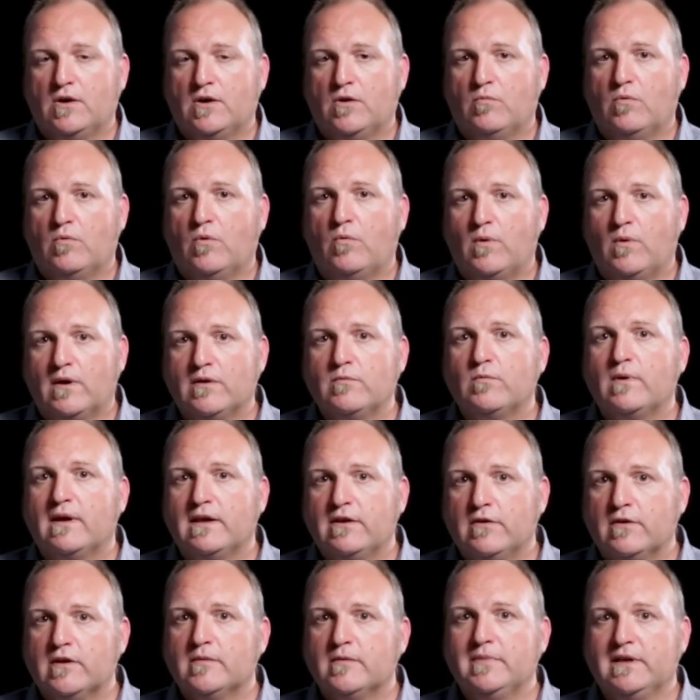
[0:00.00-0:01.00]
Well, one way
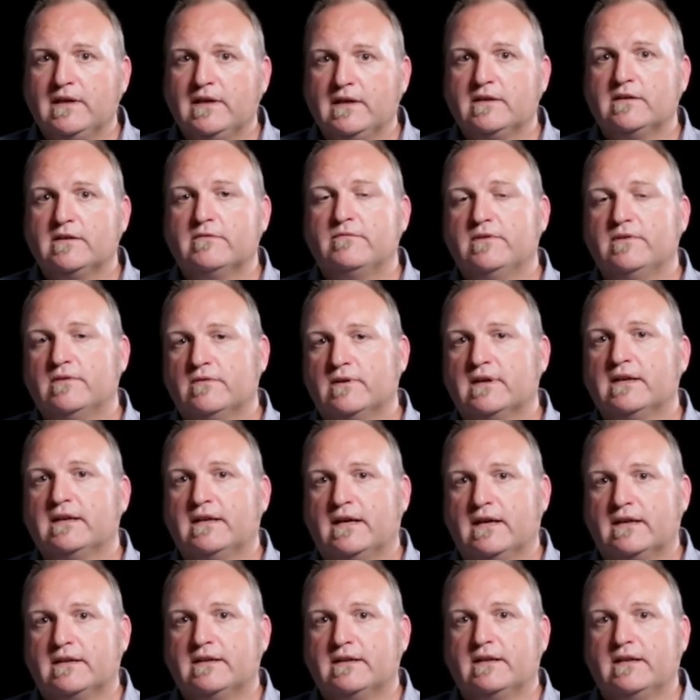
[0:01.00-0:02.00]
you could begin to feel
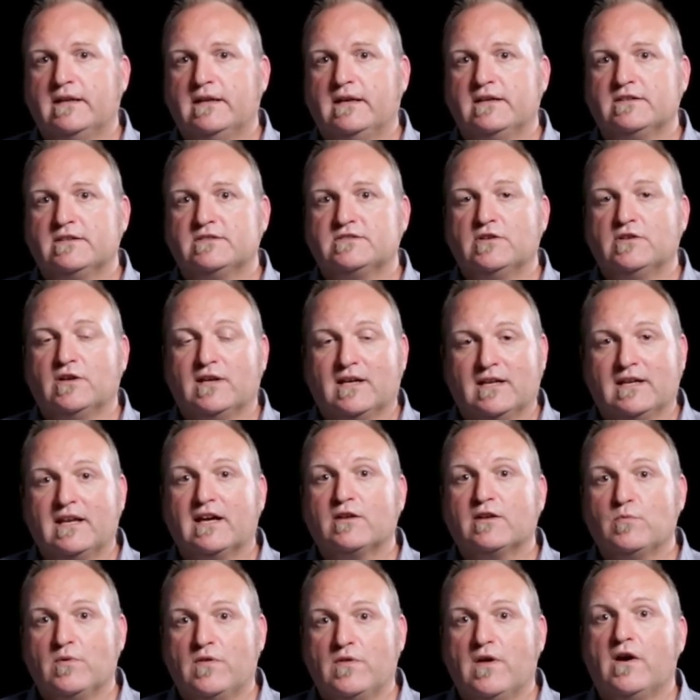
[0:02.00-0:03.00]
connected is to
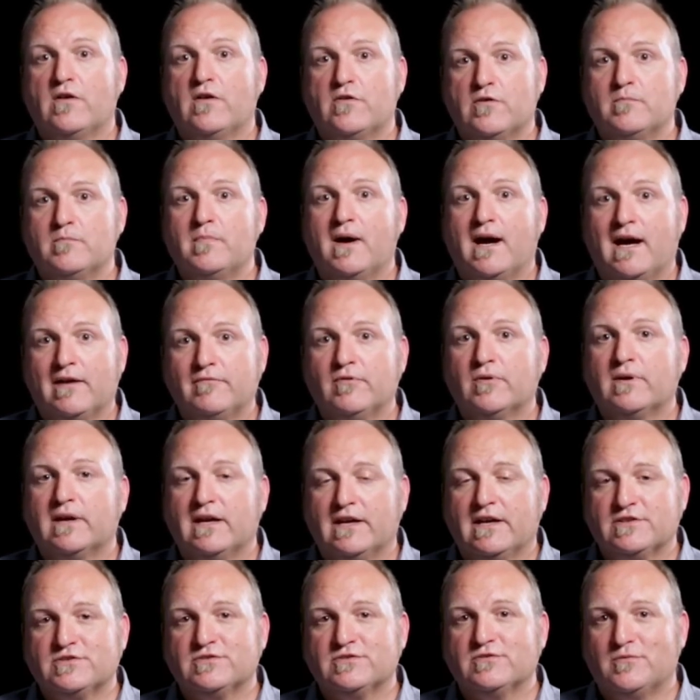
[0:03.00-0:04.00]
connect with other
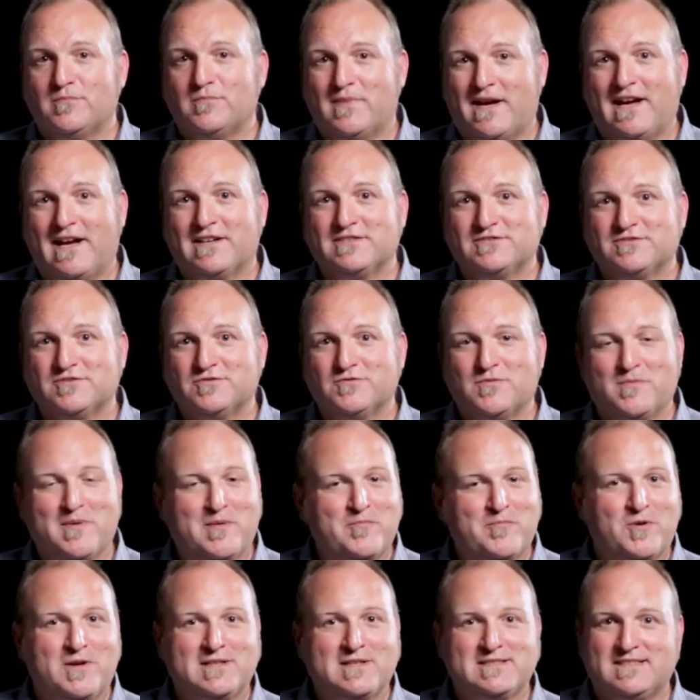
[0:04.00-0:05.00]
bivocational pastors.
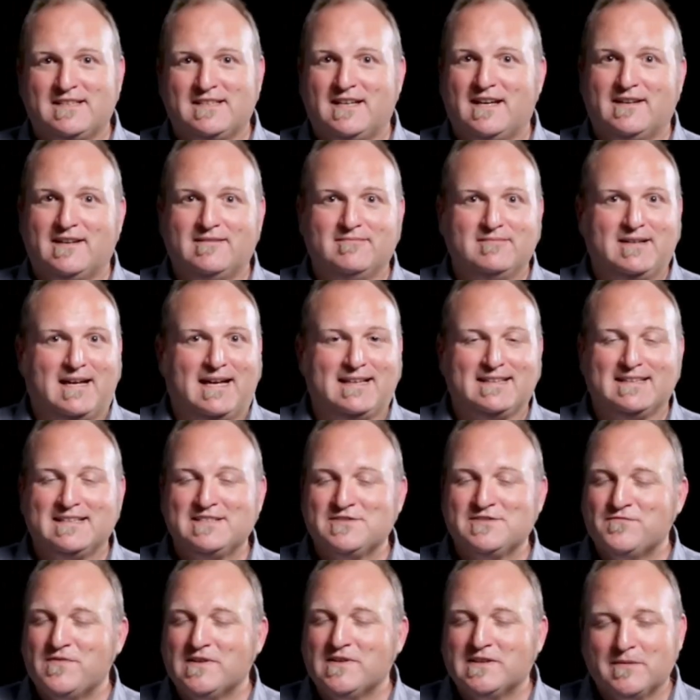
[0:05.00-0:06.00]
Remember I said at
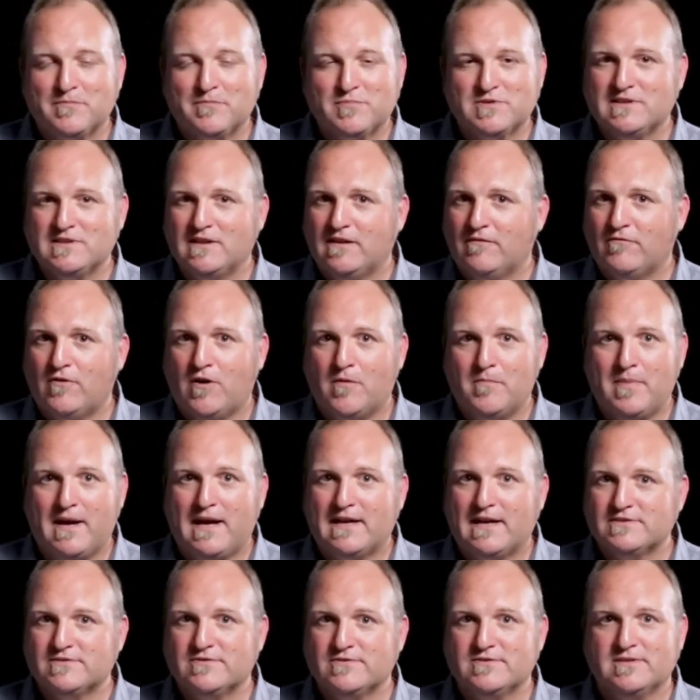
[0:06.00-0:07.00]
least 50% of all
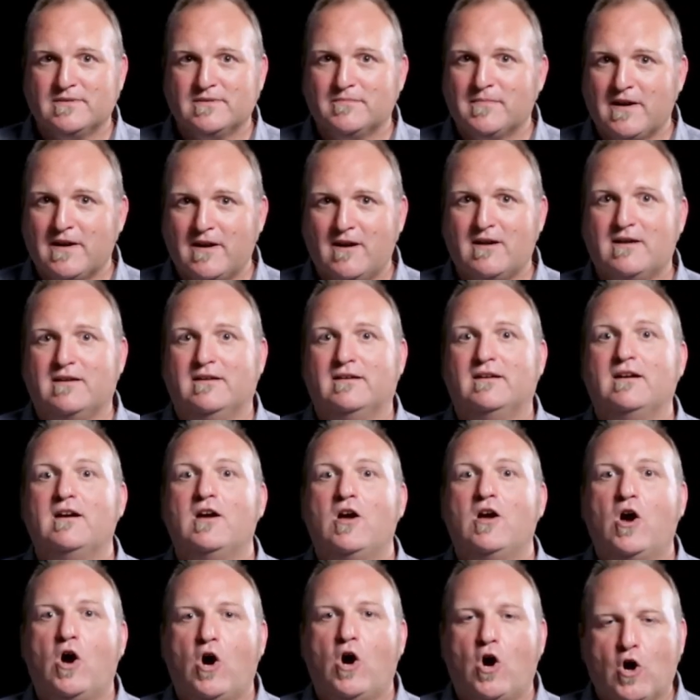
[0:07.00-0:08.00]
pastors in America
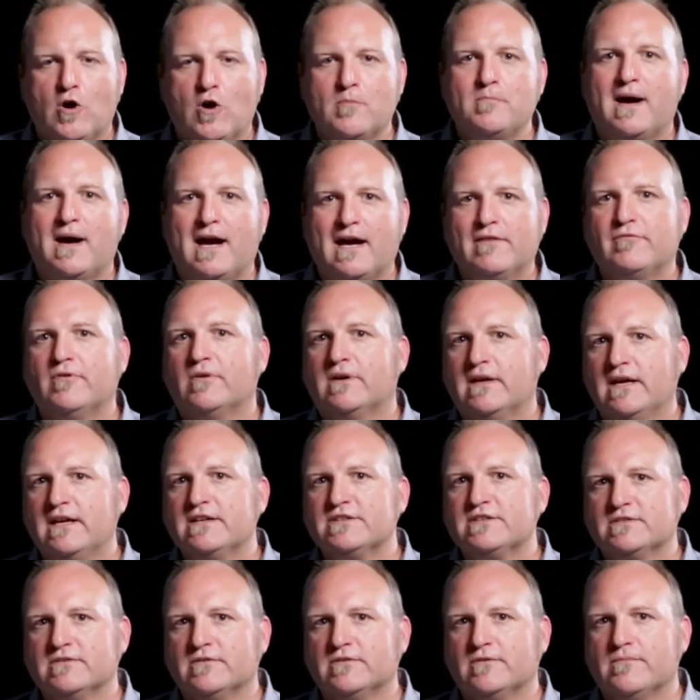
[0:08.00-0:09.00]
are
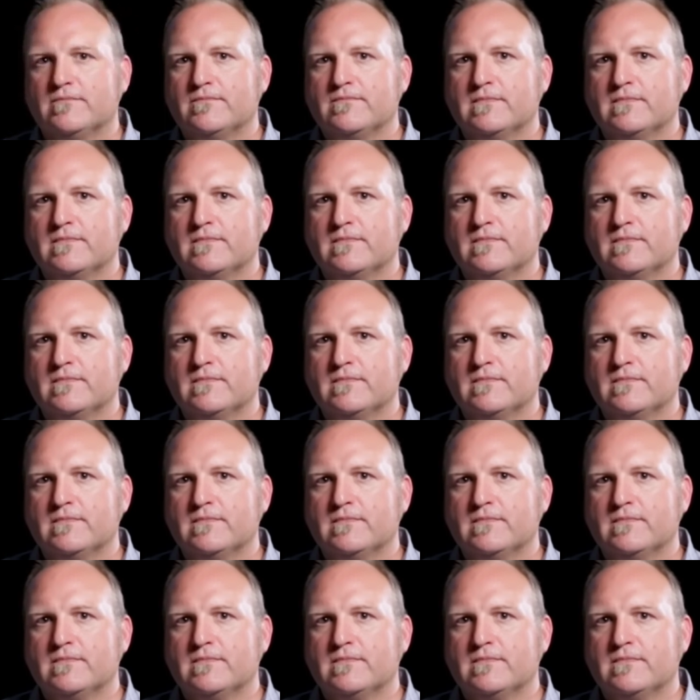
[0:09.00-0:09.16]
bivocational.